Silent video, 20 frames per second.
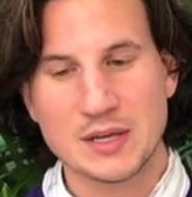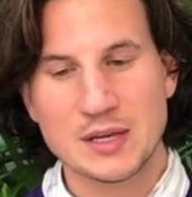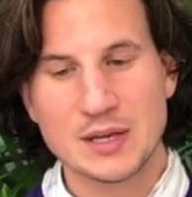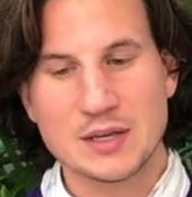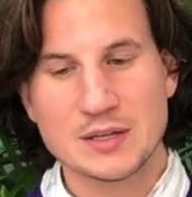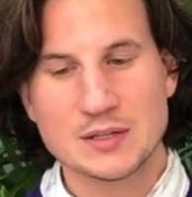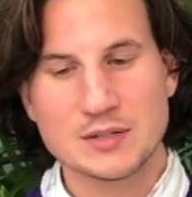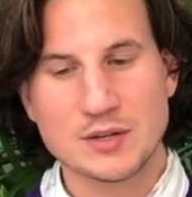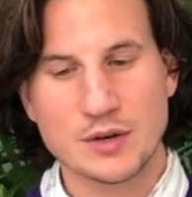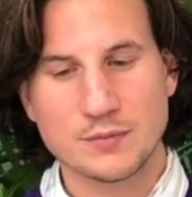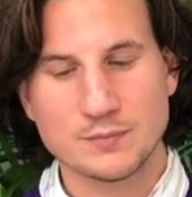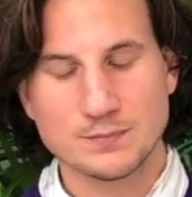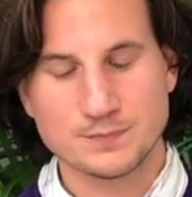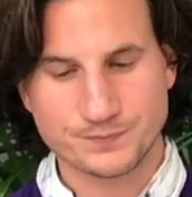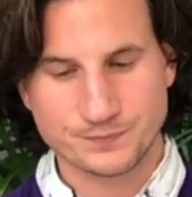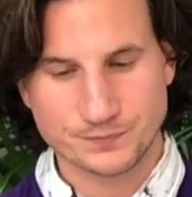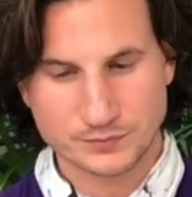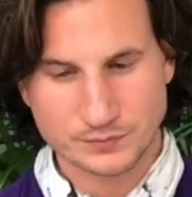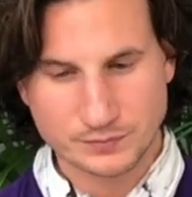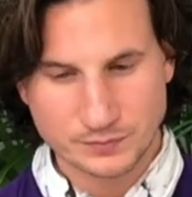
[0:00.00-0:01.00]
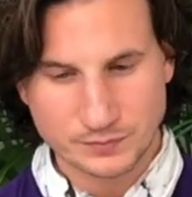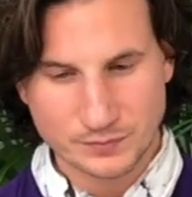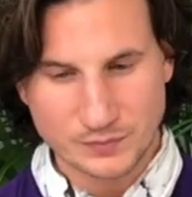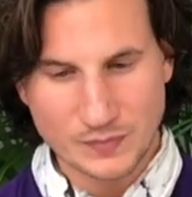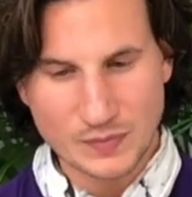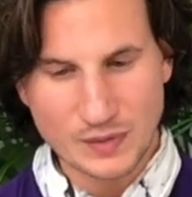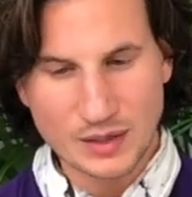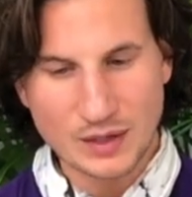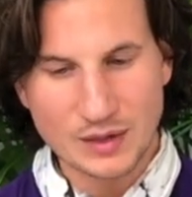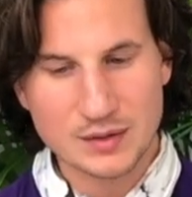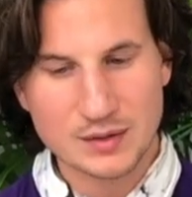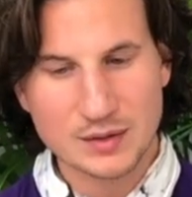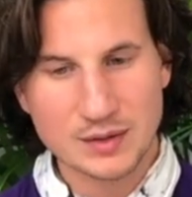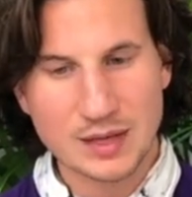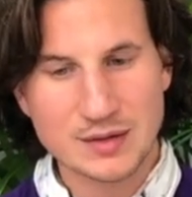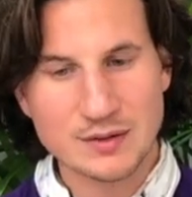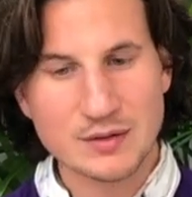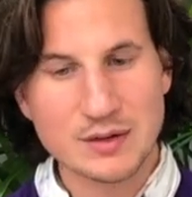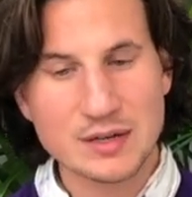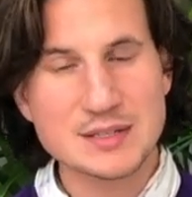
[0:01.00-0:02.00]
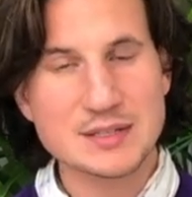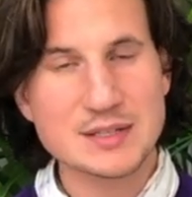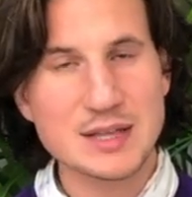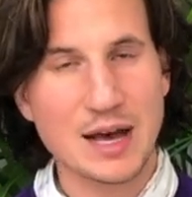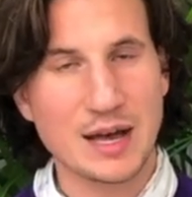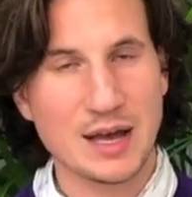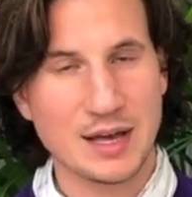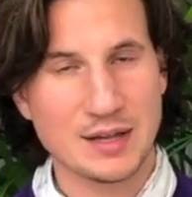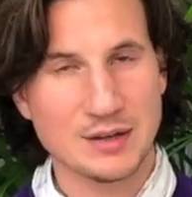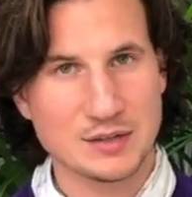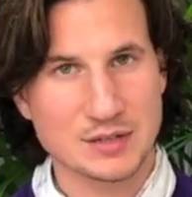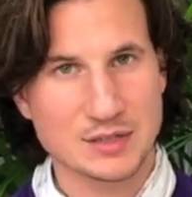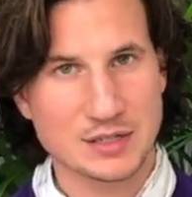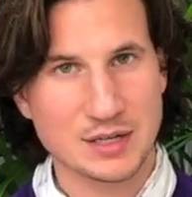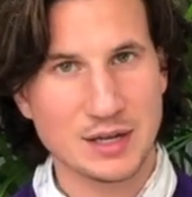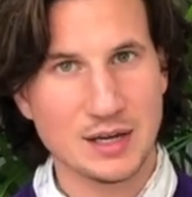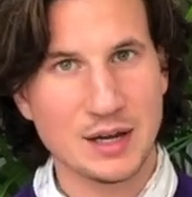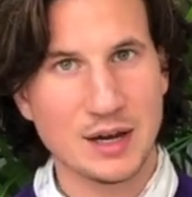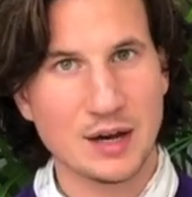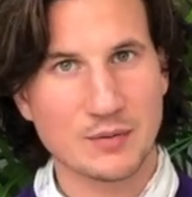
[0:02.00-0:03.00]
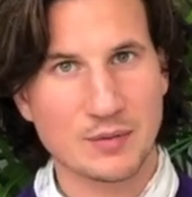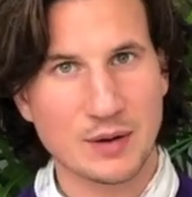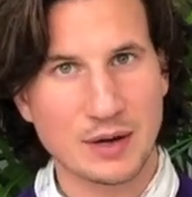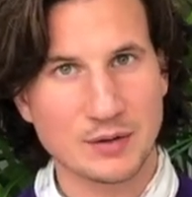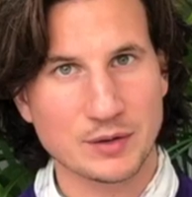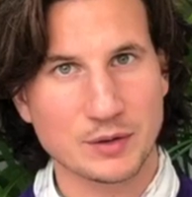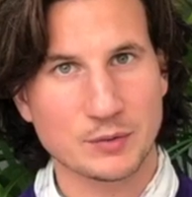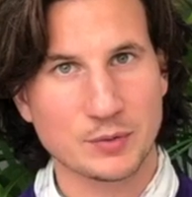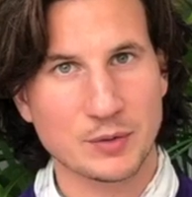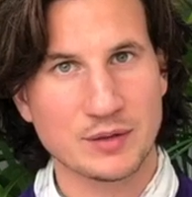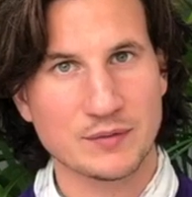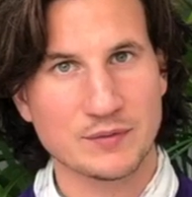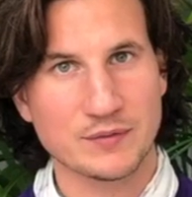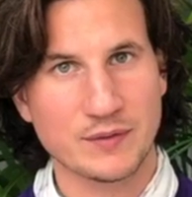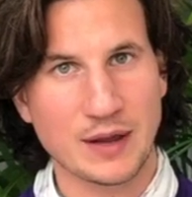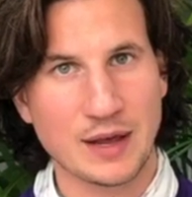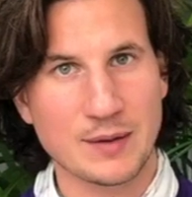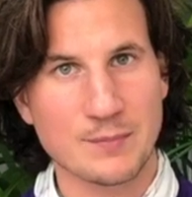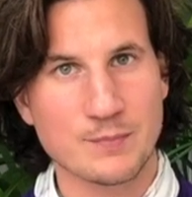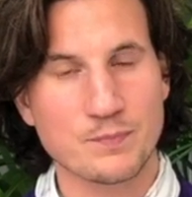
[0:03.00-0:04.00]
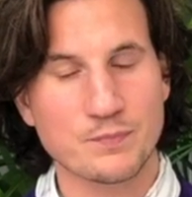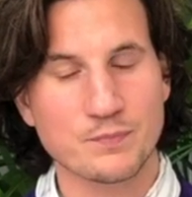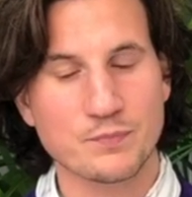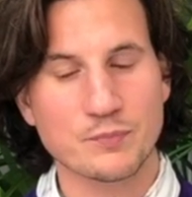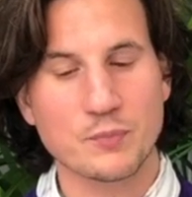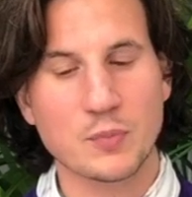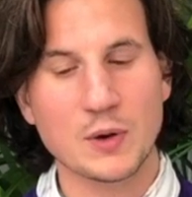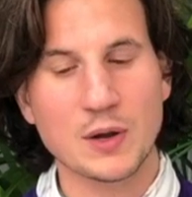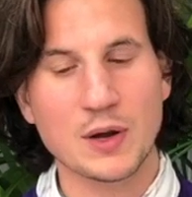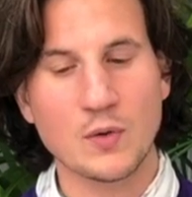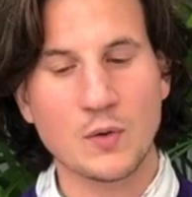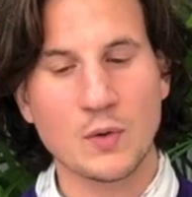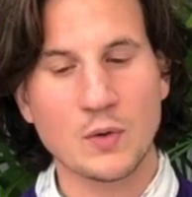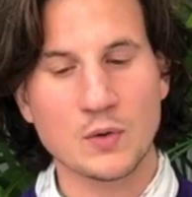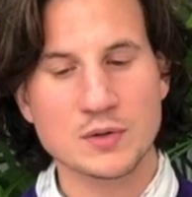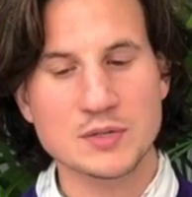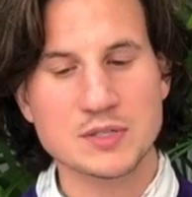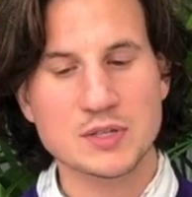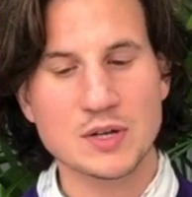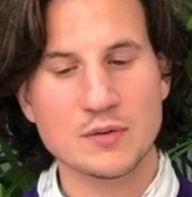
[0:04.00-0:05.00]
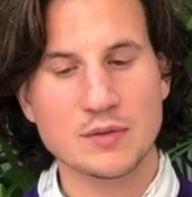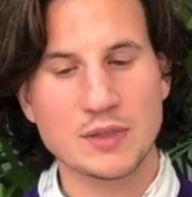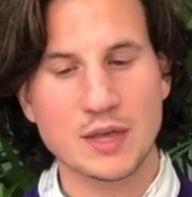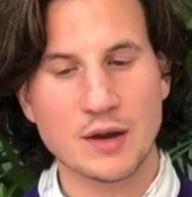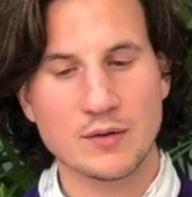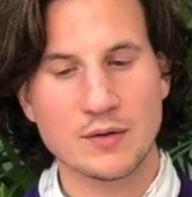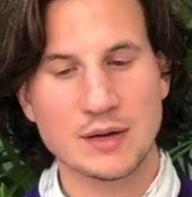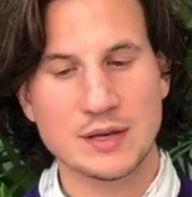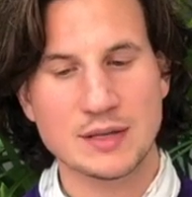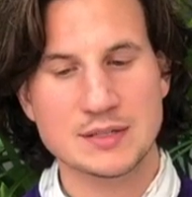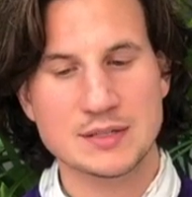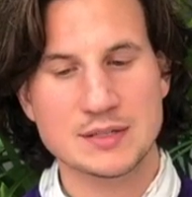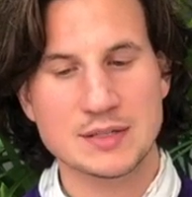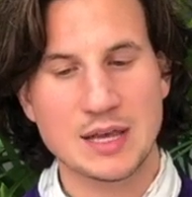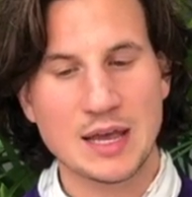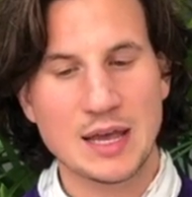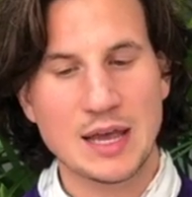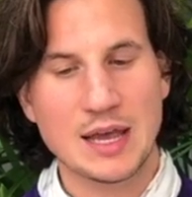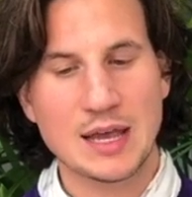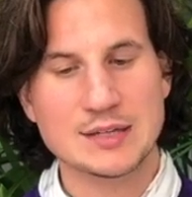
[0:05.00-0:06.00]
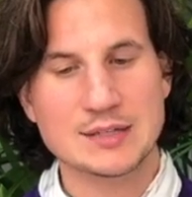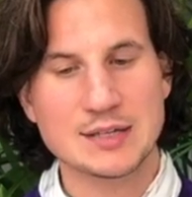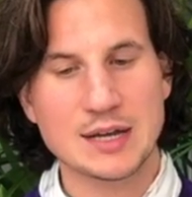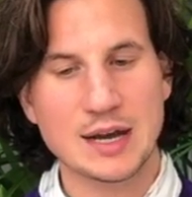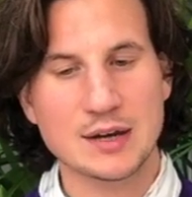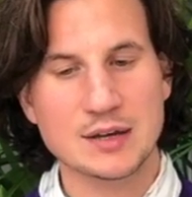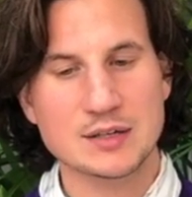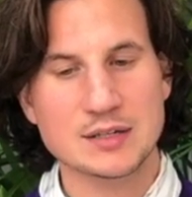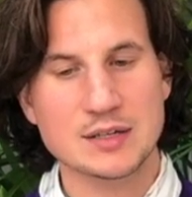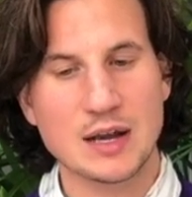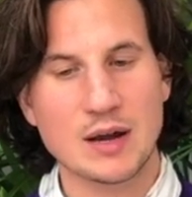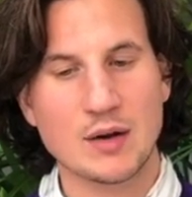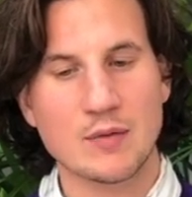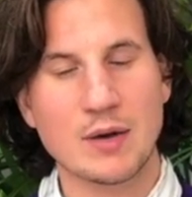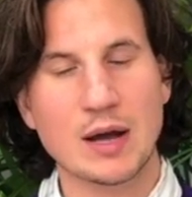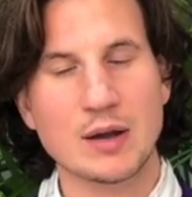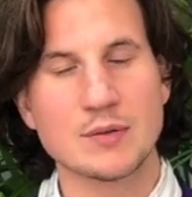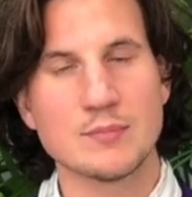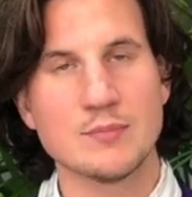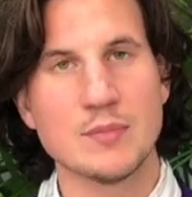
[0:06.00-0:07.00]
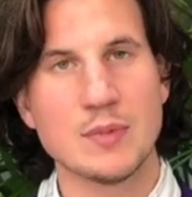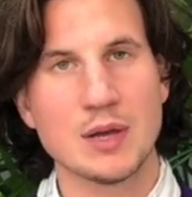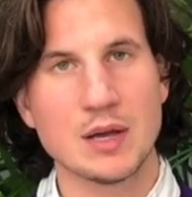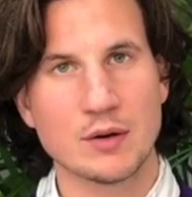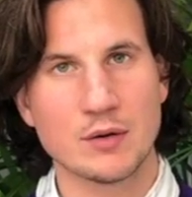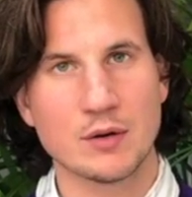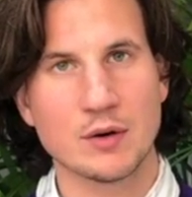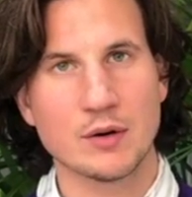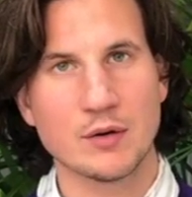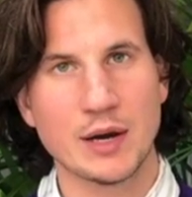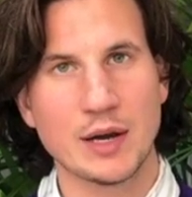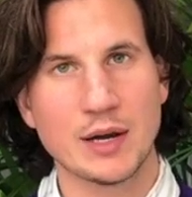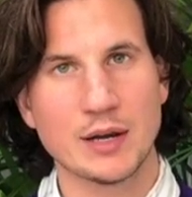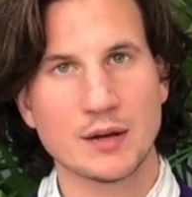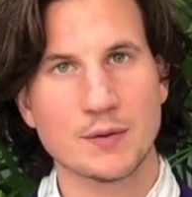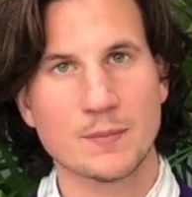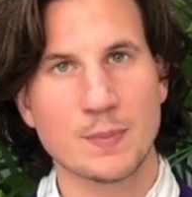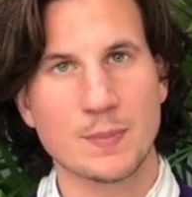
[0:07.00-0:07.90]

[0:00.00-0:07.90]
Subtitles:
So there is that energy around the twin flame. What also there is actually around mirroring